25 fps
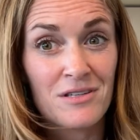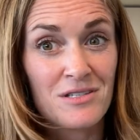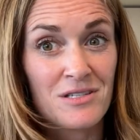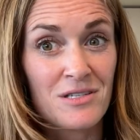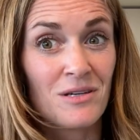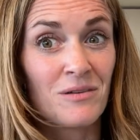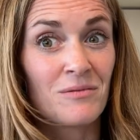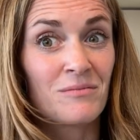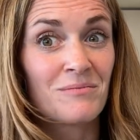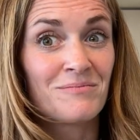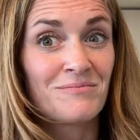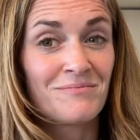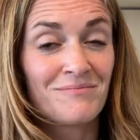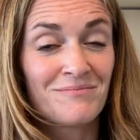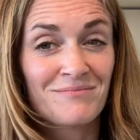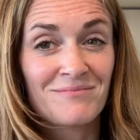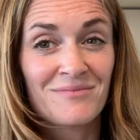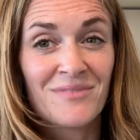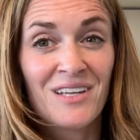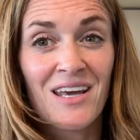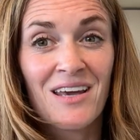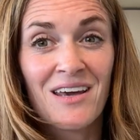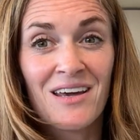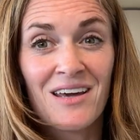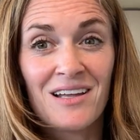So
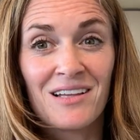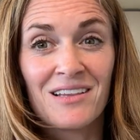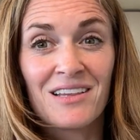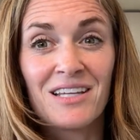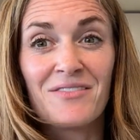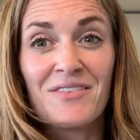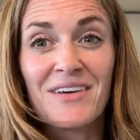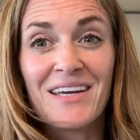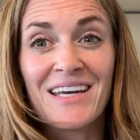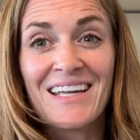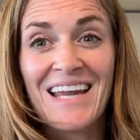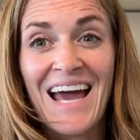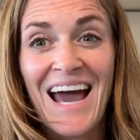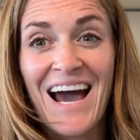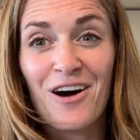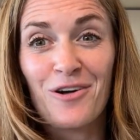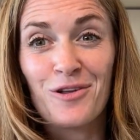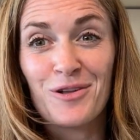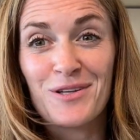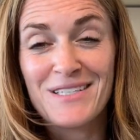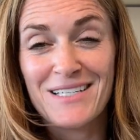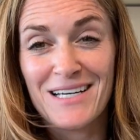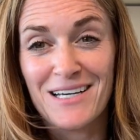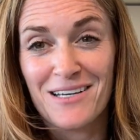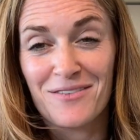living it
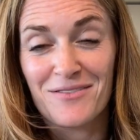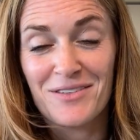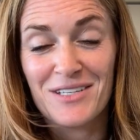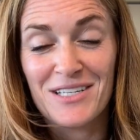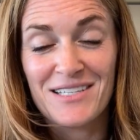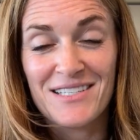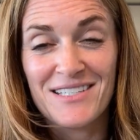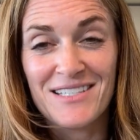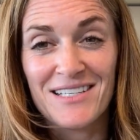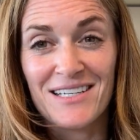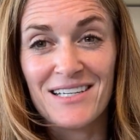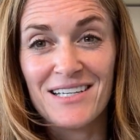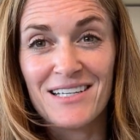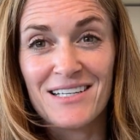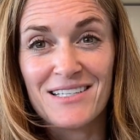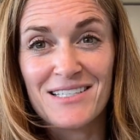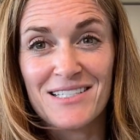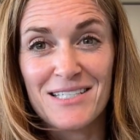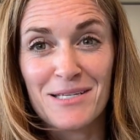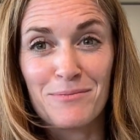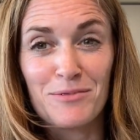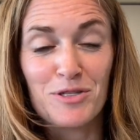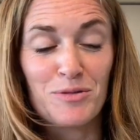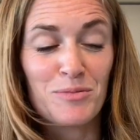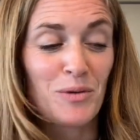outside of these cities
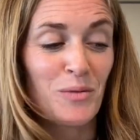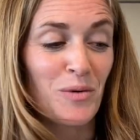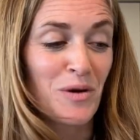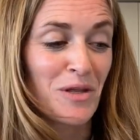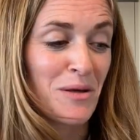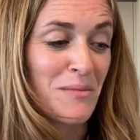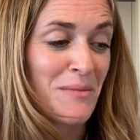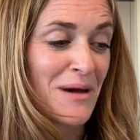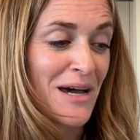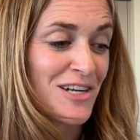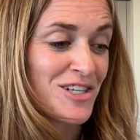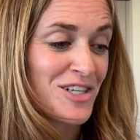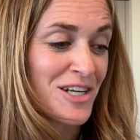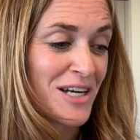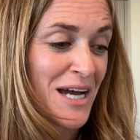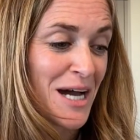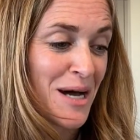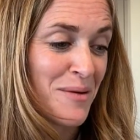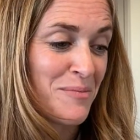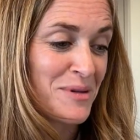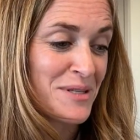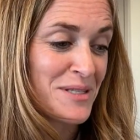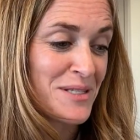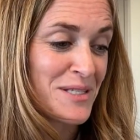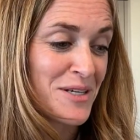seem to be where the magic
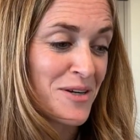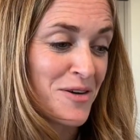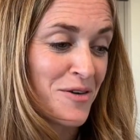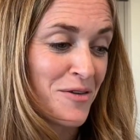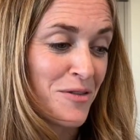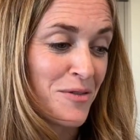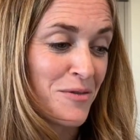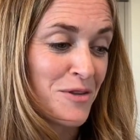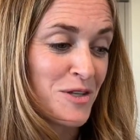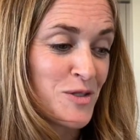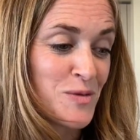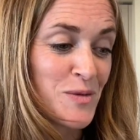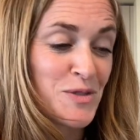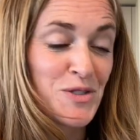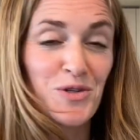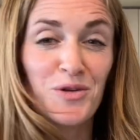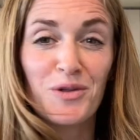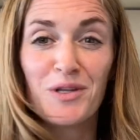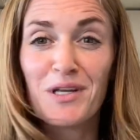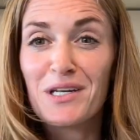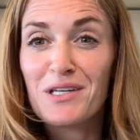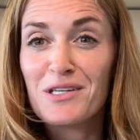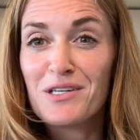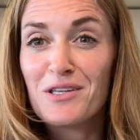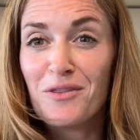happens here.
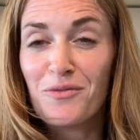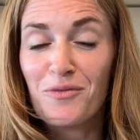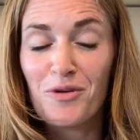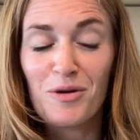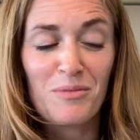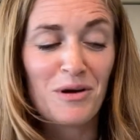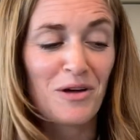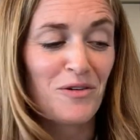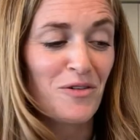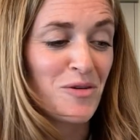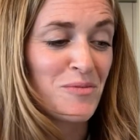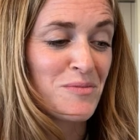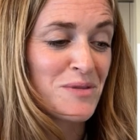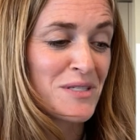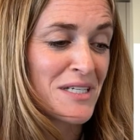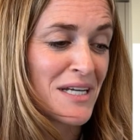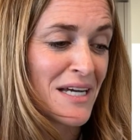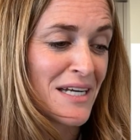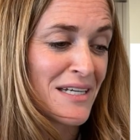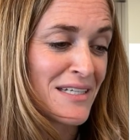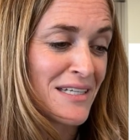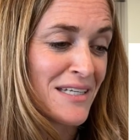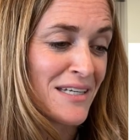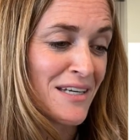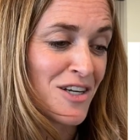Switzerland, 3 bedrooms,
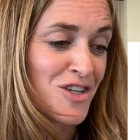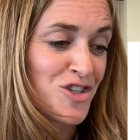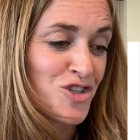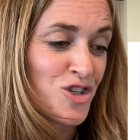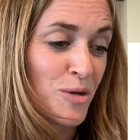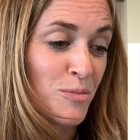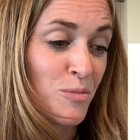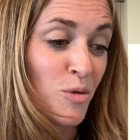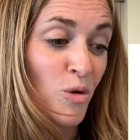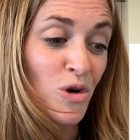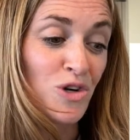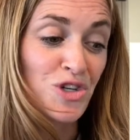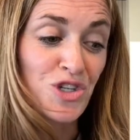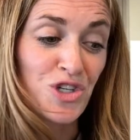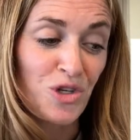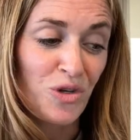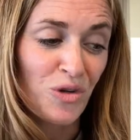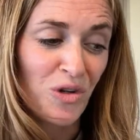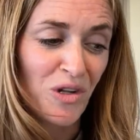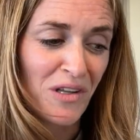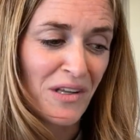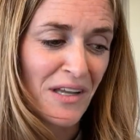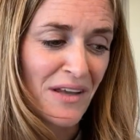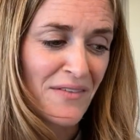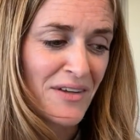1,900.
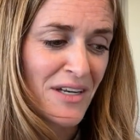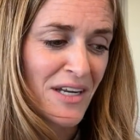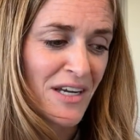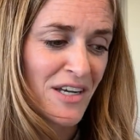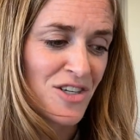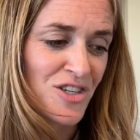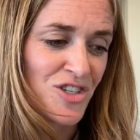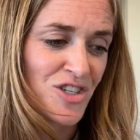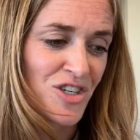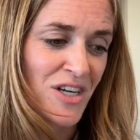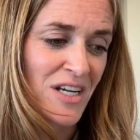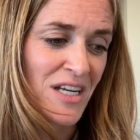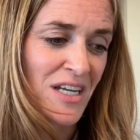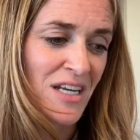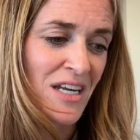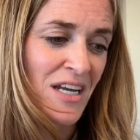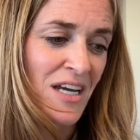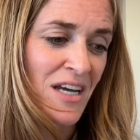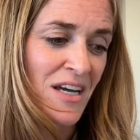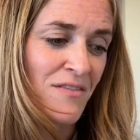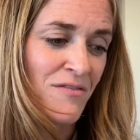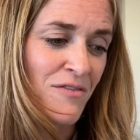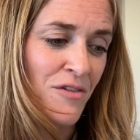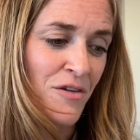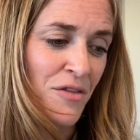Portugal, 1,100
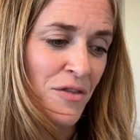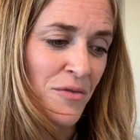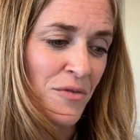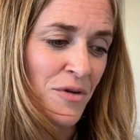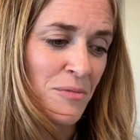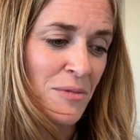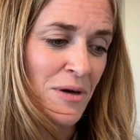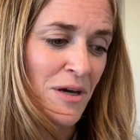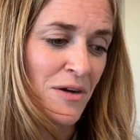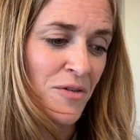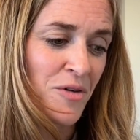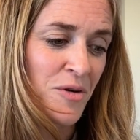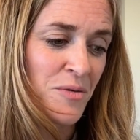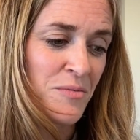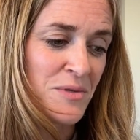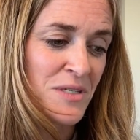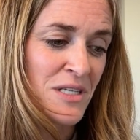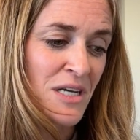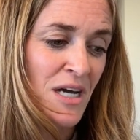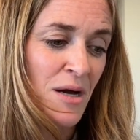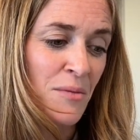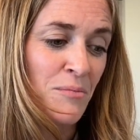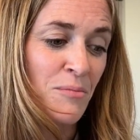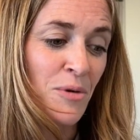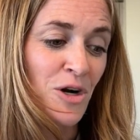for 3 bedrooms.
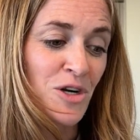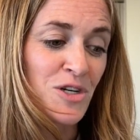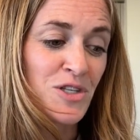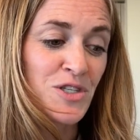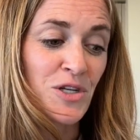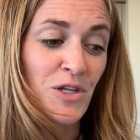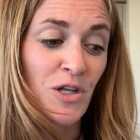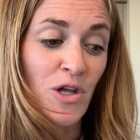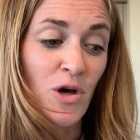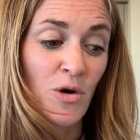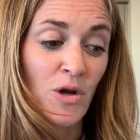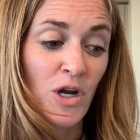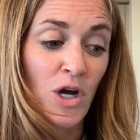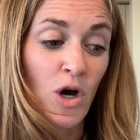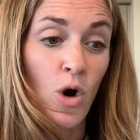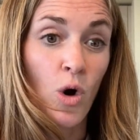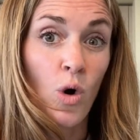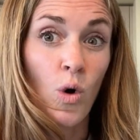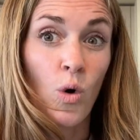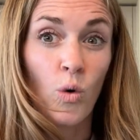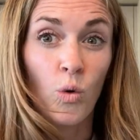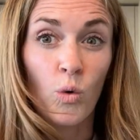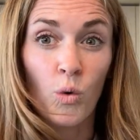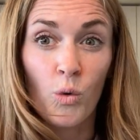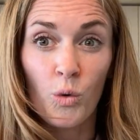Barcelona,
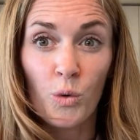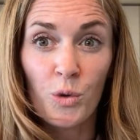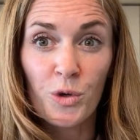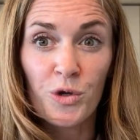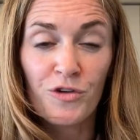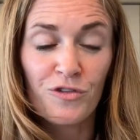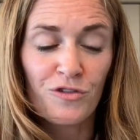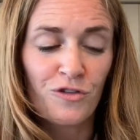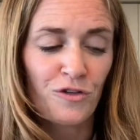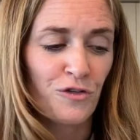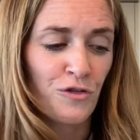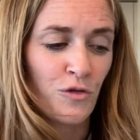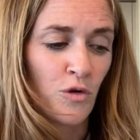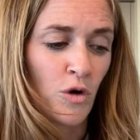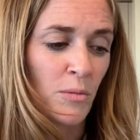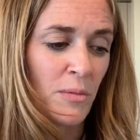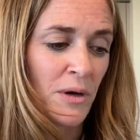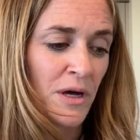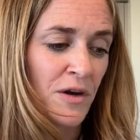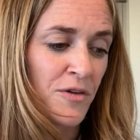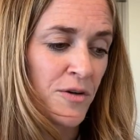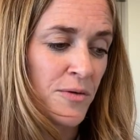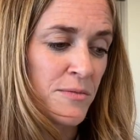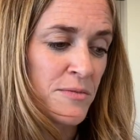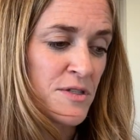old for 4
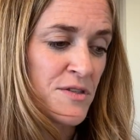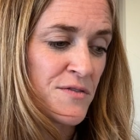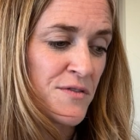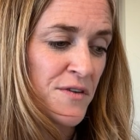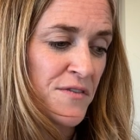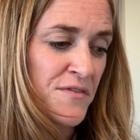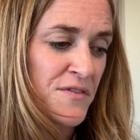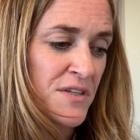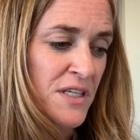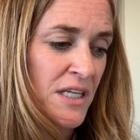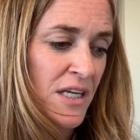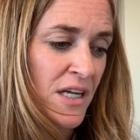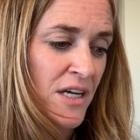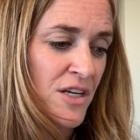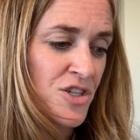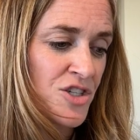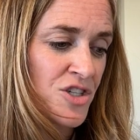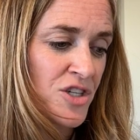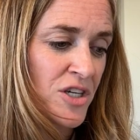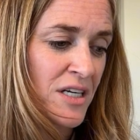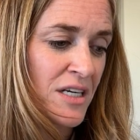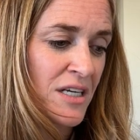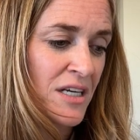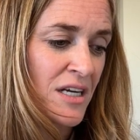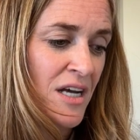bedrooms,
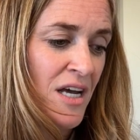1,500.